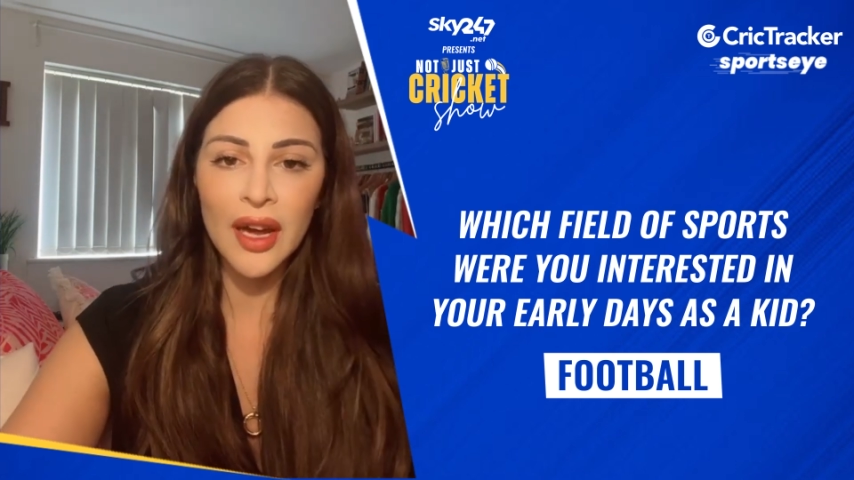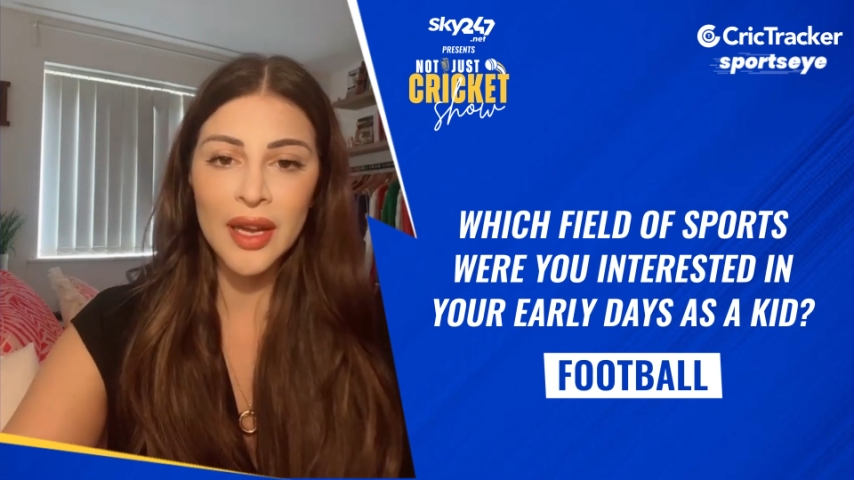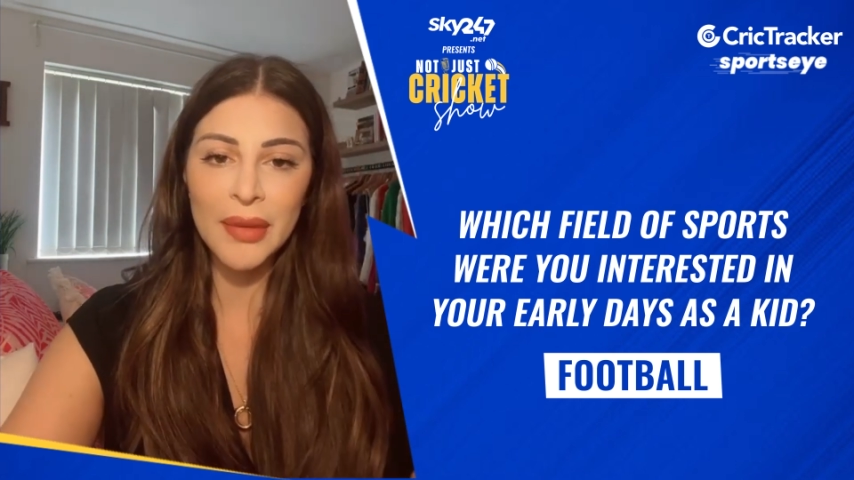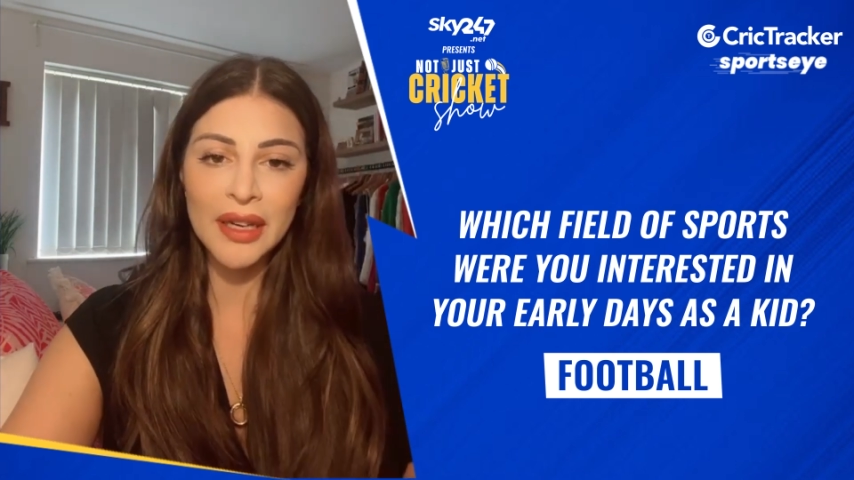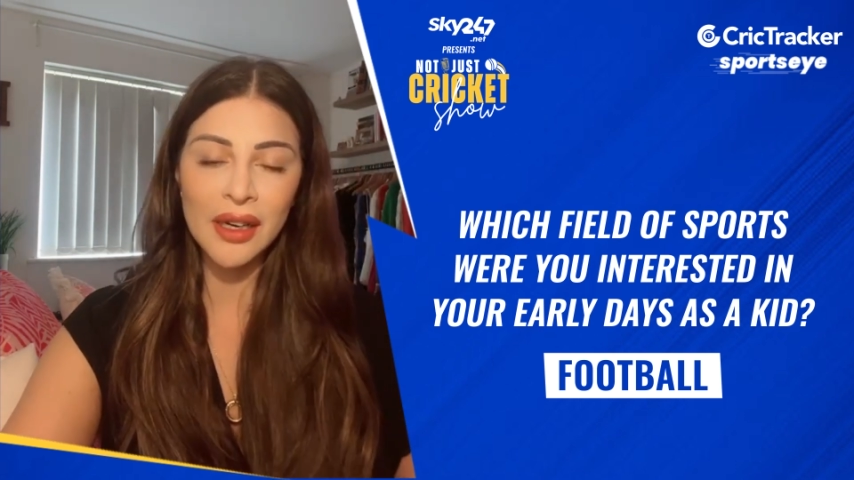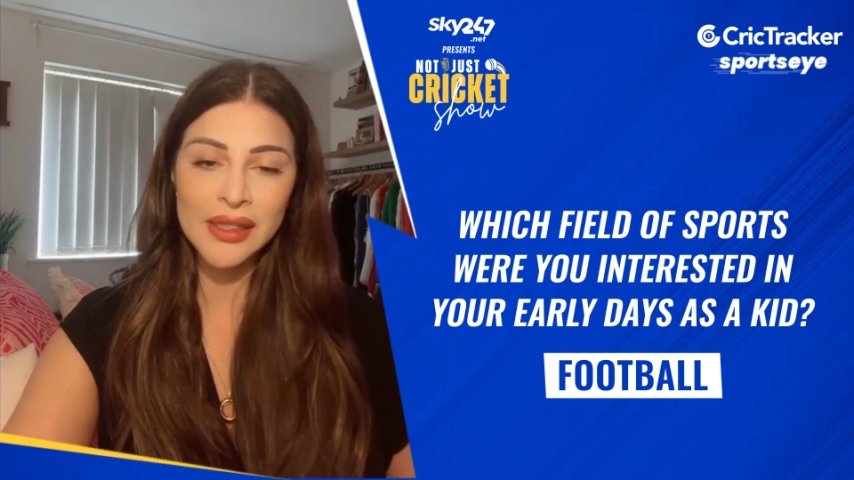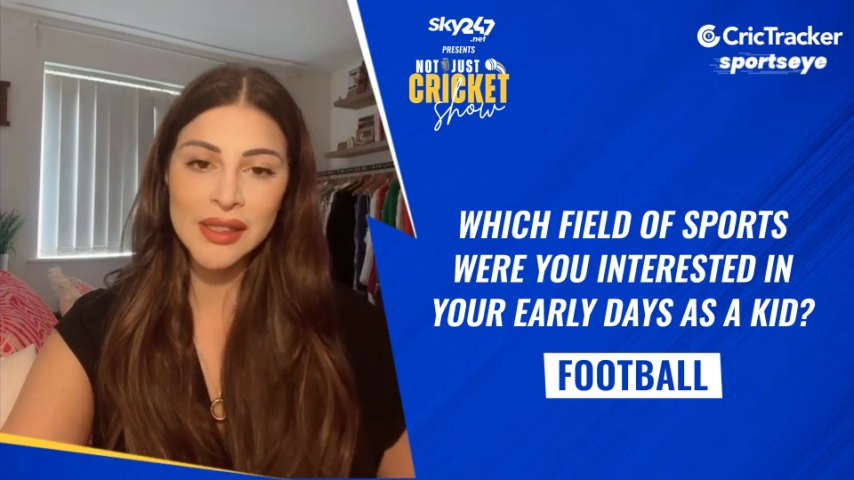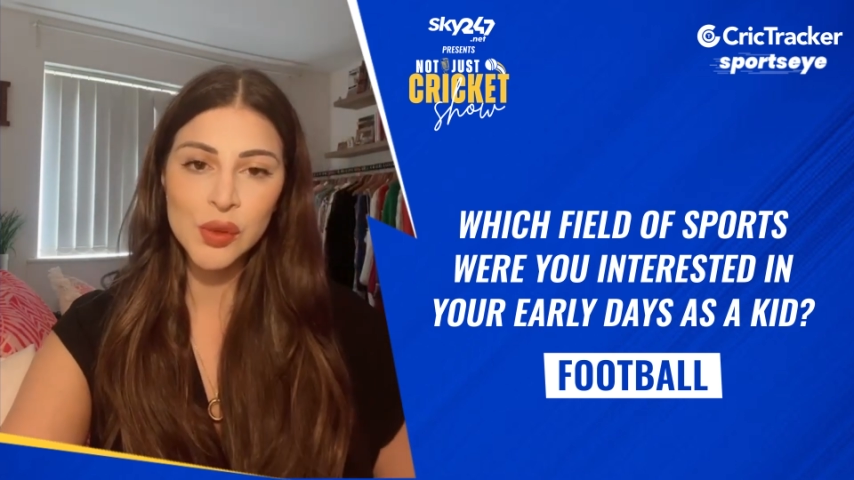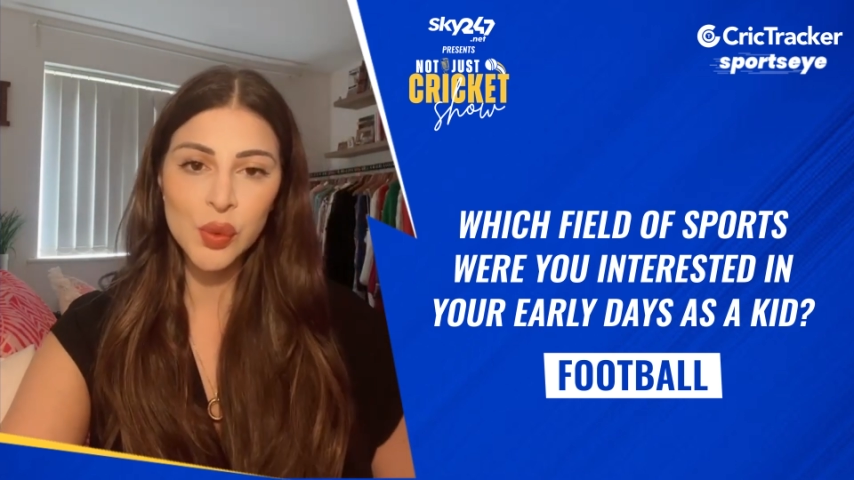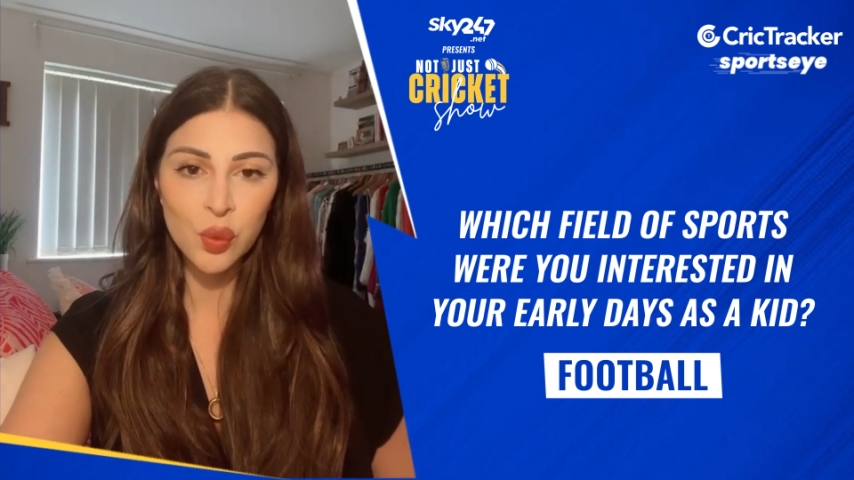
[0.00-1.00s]
I and my
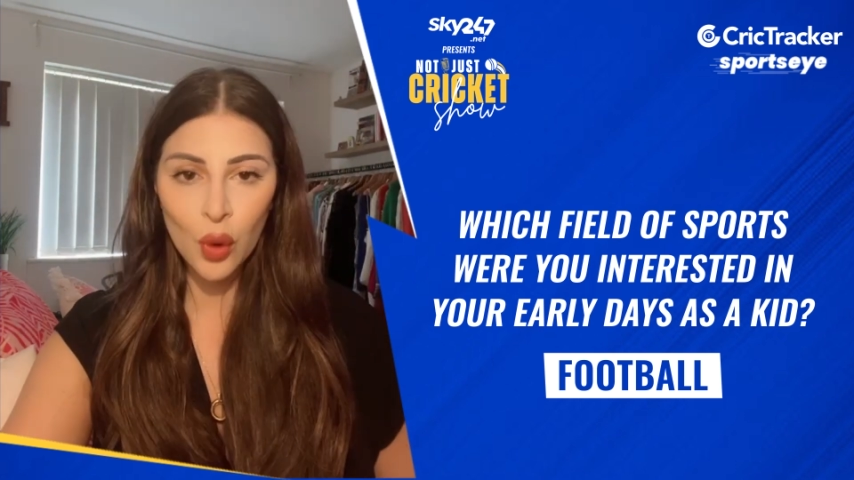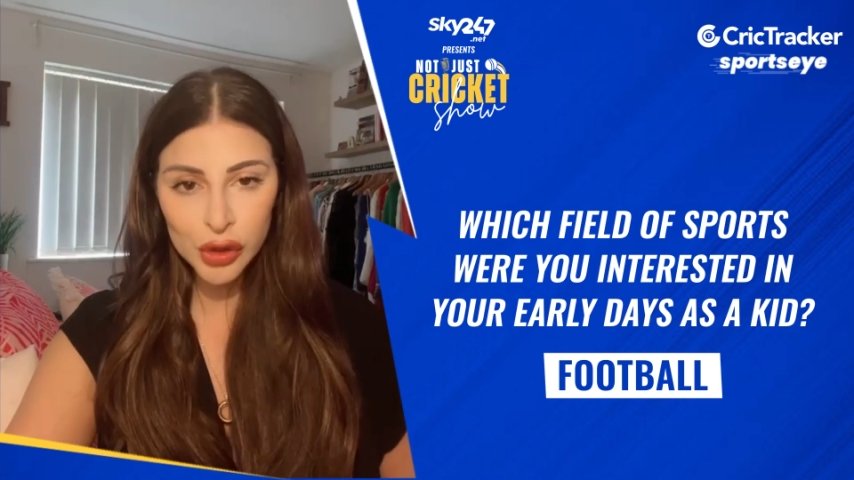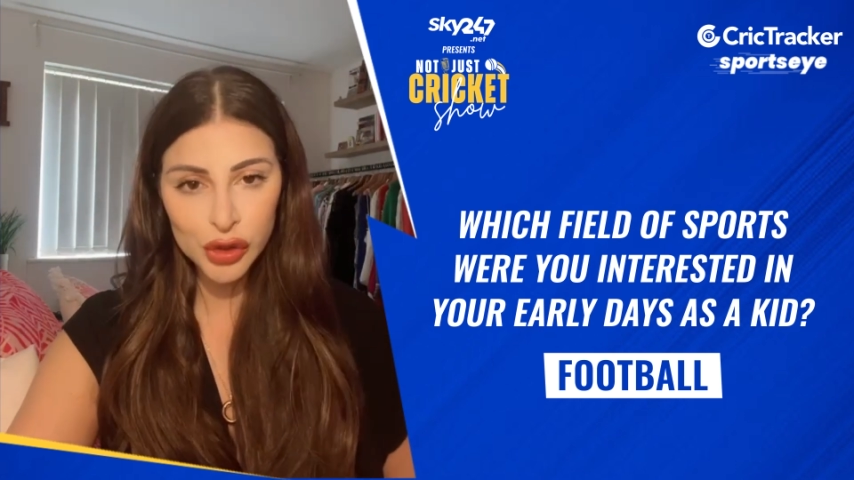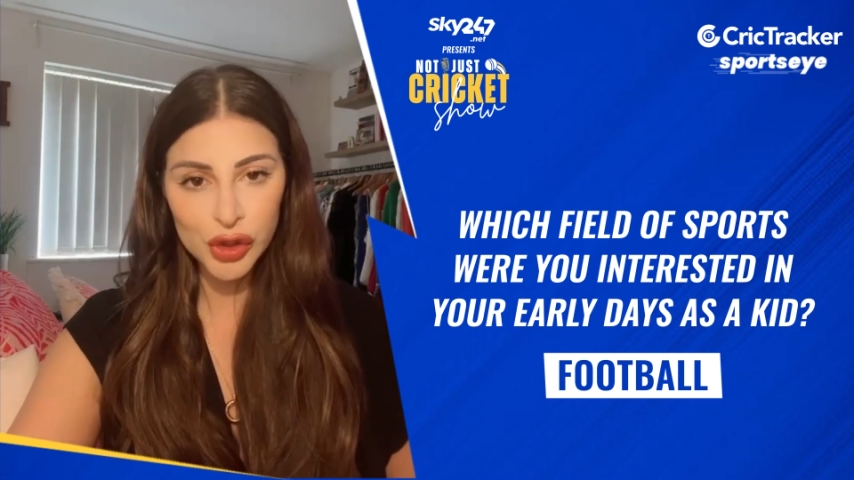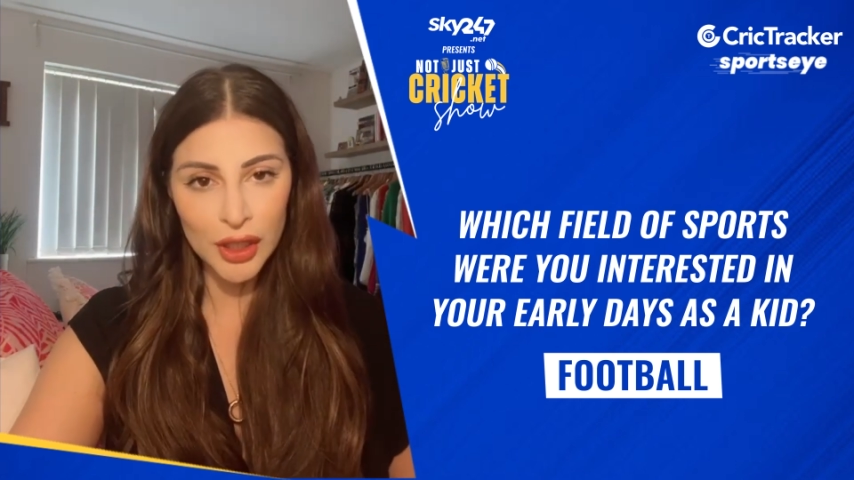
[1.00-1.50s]
cousins would watch